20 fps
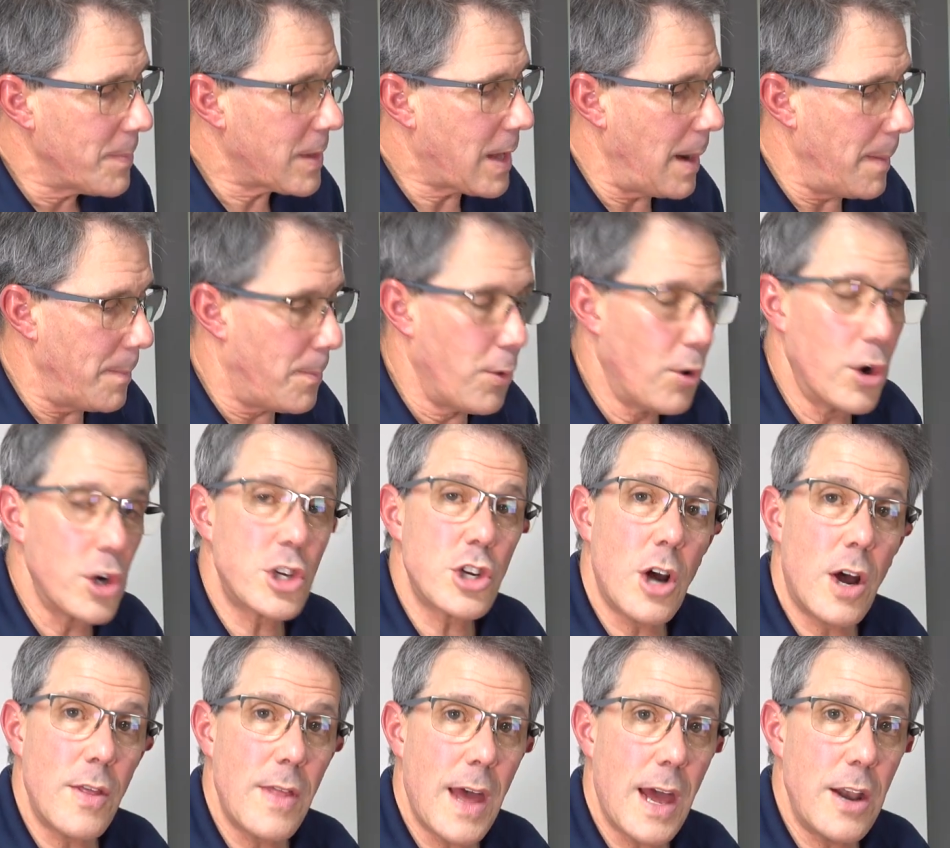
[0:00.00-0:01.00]
can push
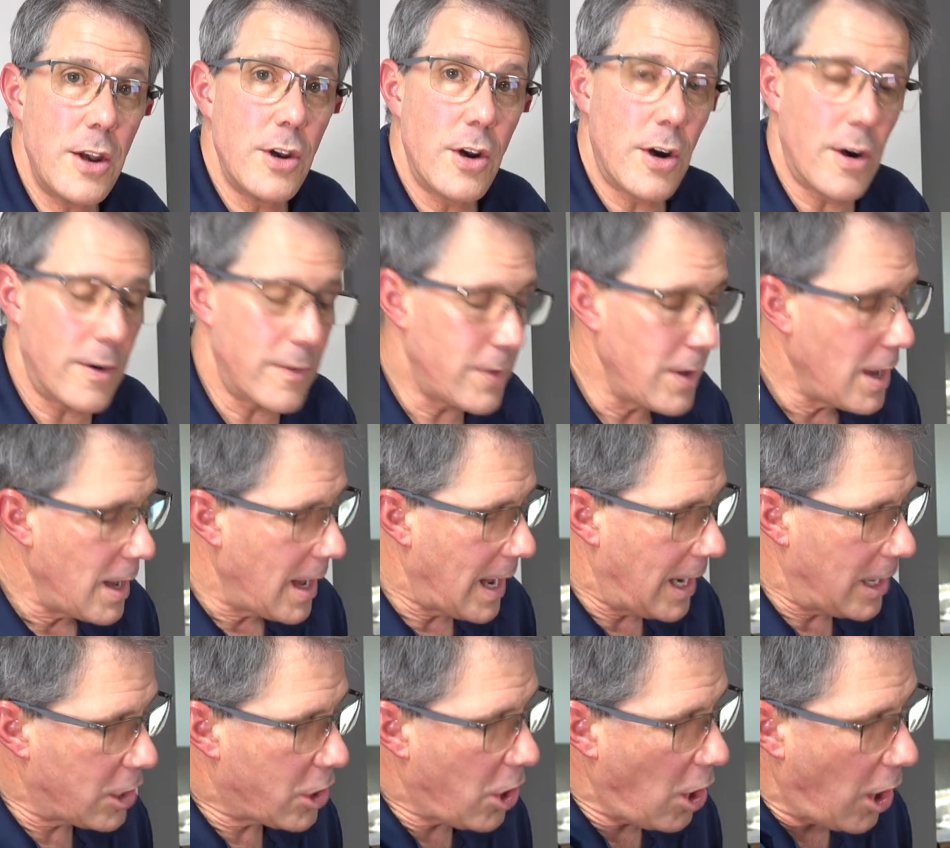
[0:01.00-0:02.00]
on that nerve
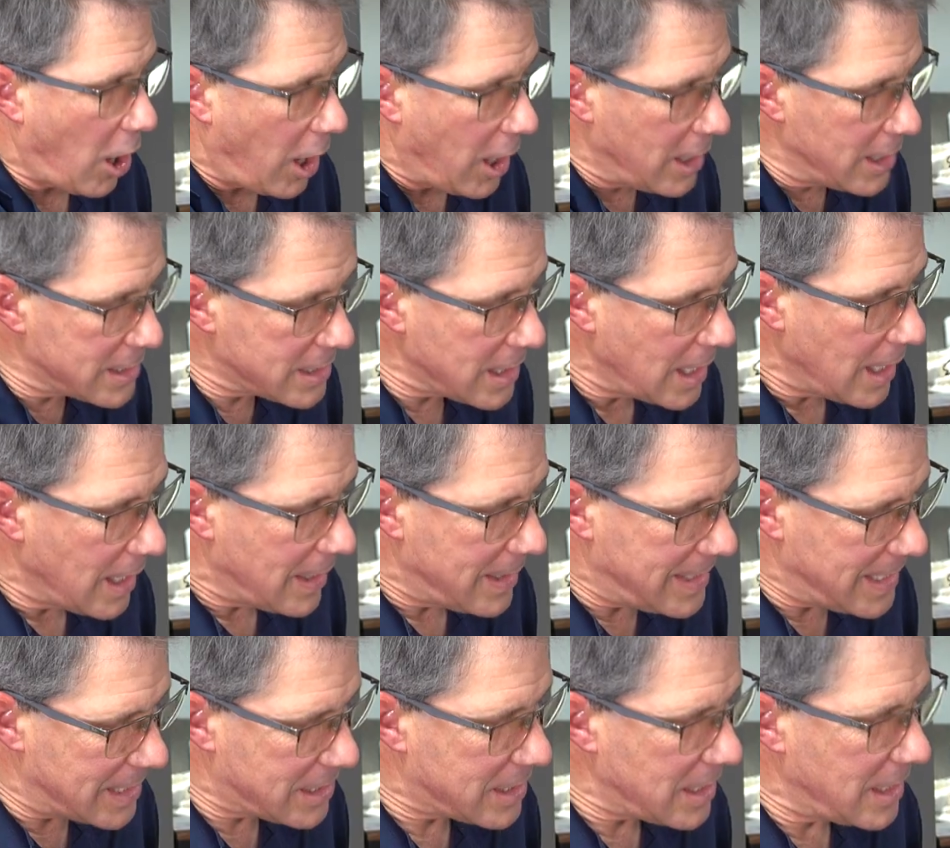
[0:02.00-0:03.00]
and cause
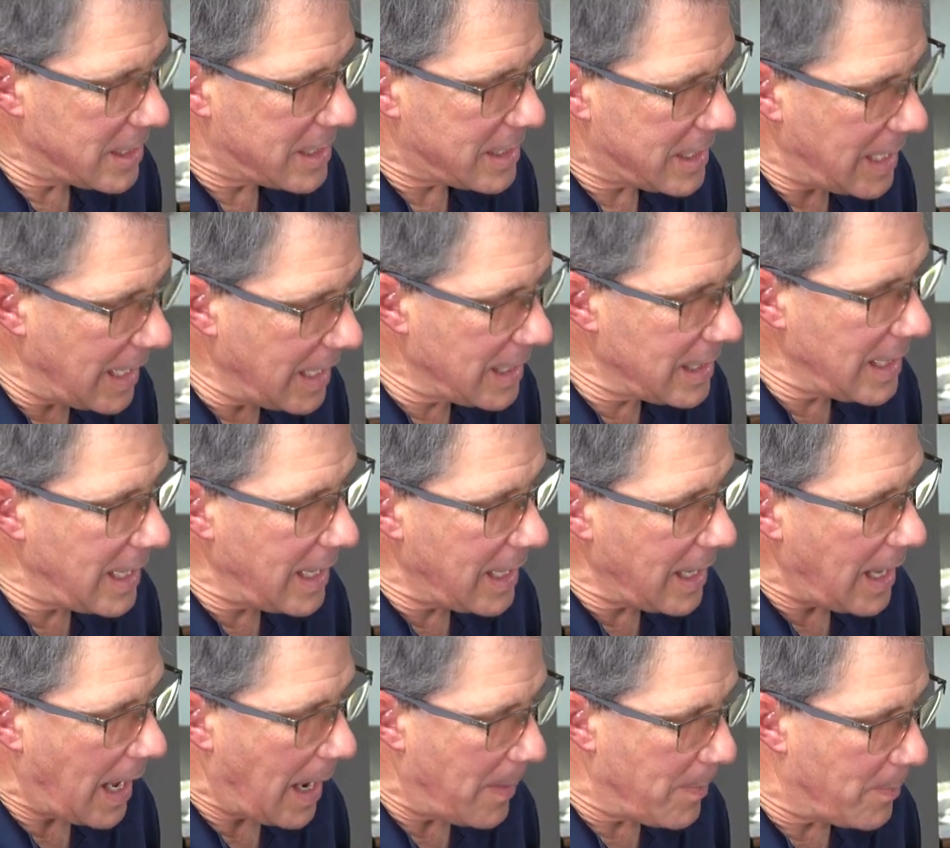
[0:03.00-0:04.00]
this tingling
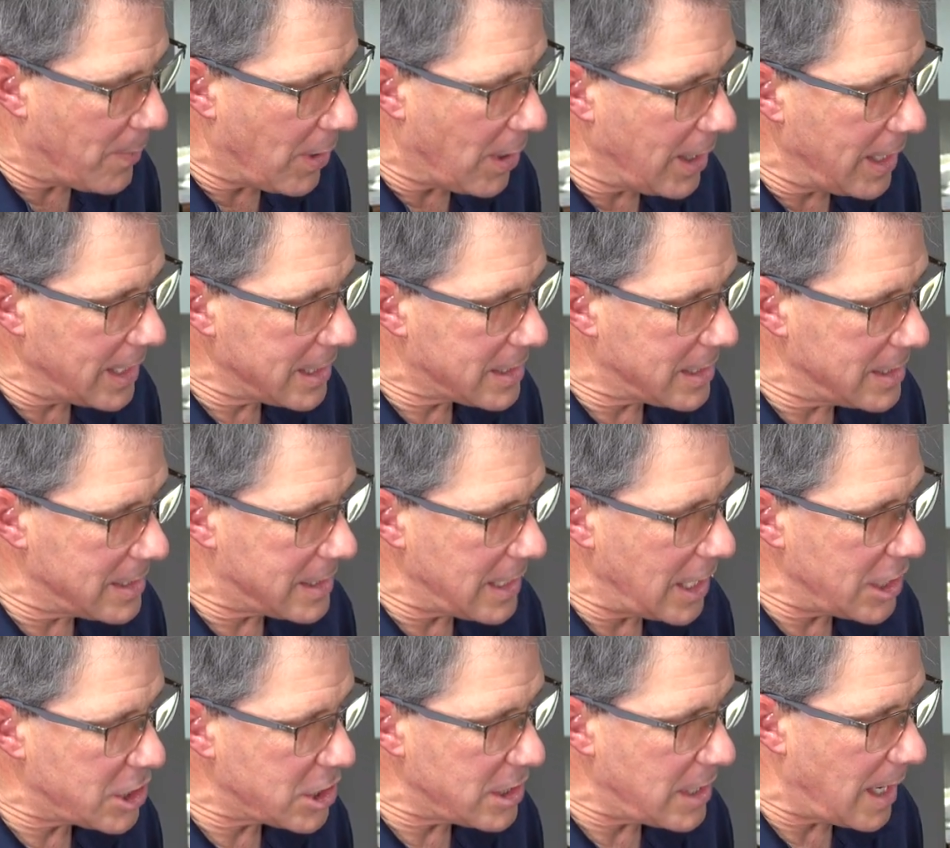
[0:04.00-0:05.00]
and burning
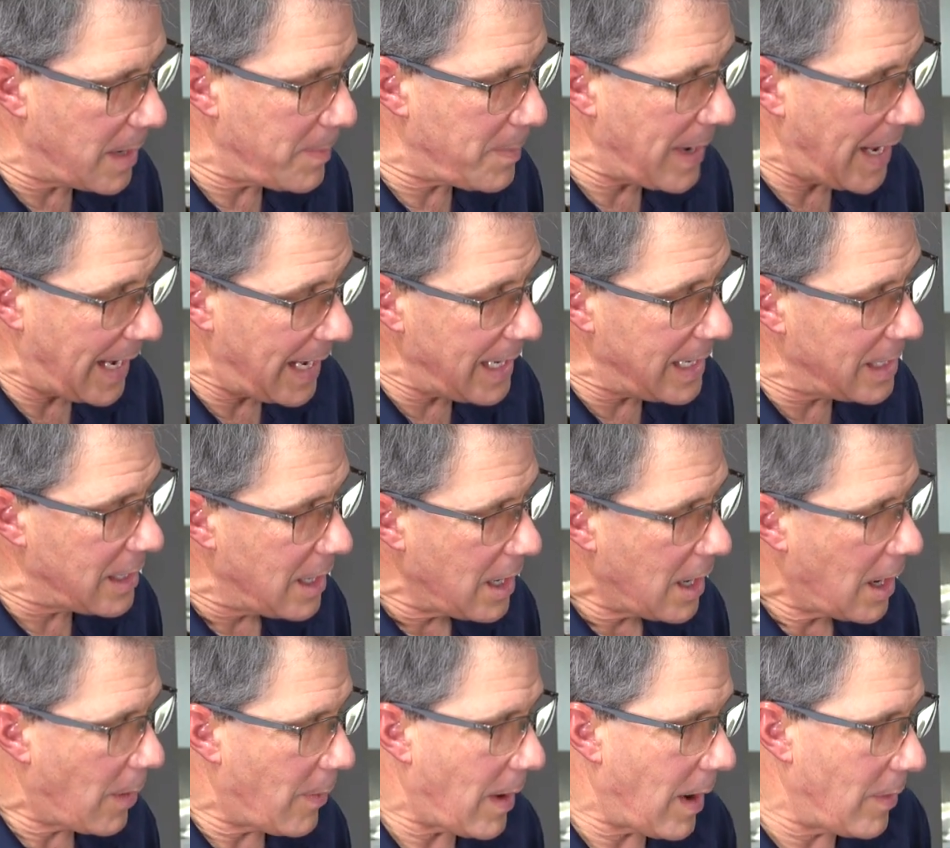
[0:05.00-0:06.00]
sensation and pain
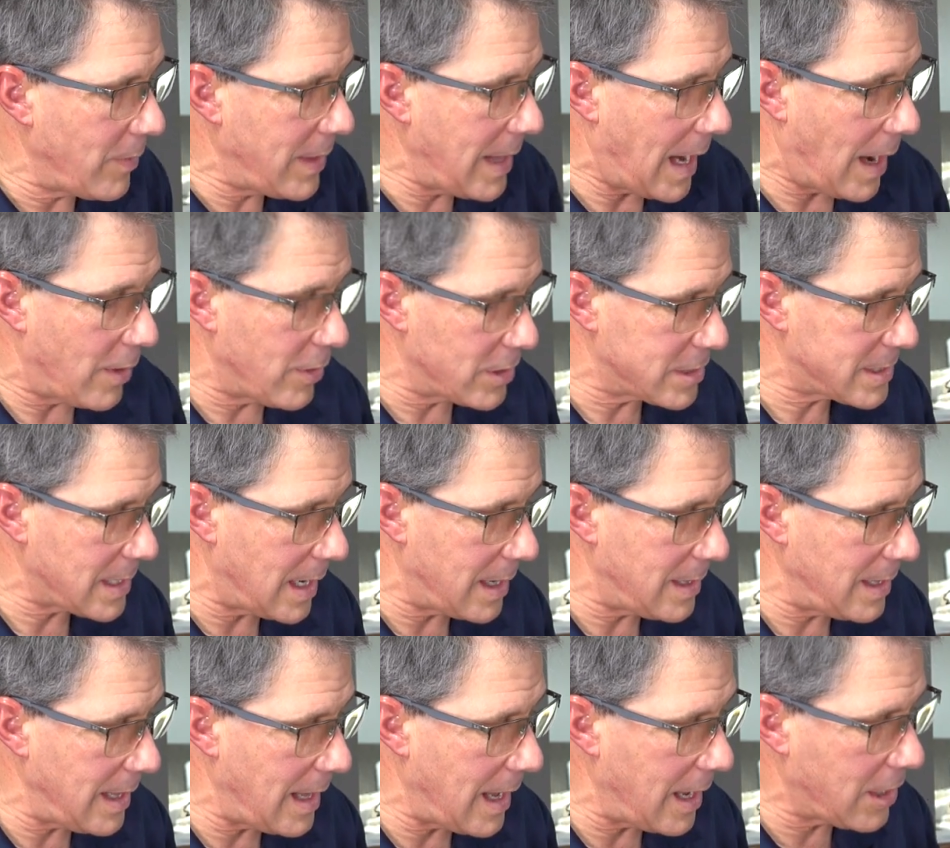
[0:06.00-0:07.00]
around the outer side of
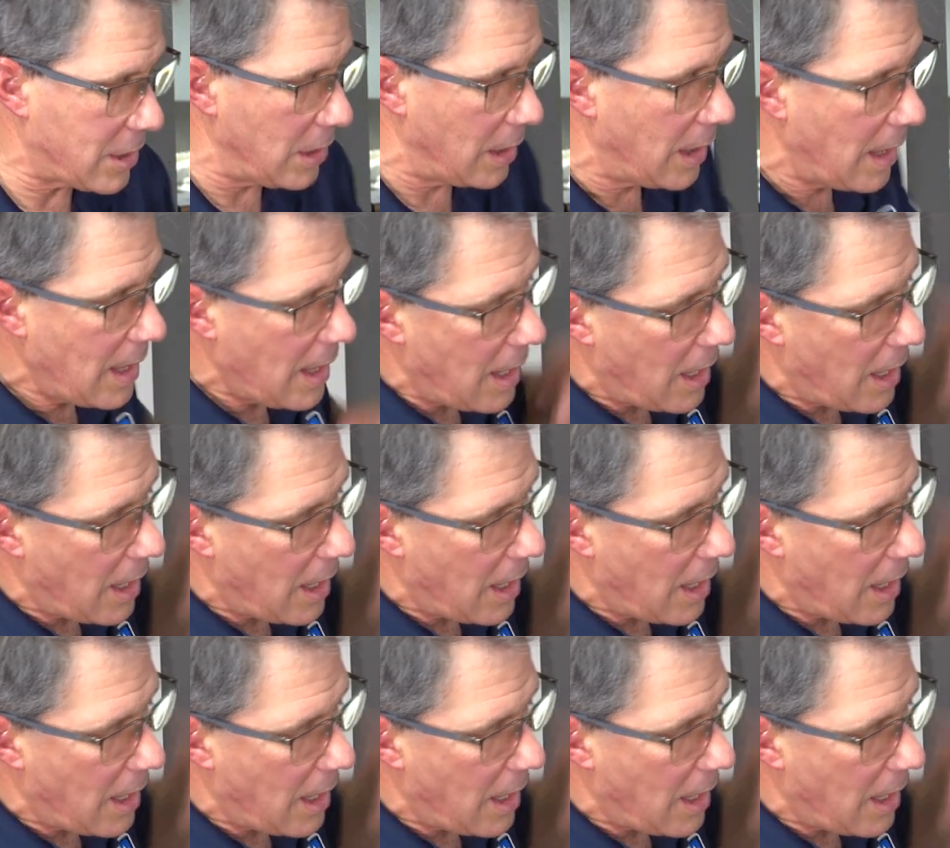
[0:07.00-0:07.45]
the ankle.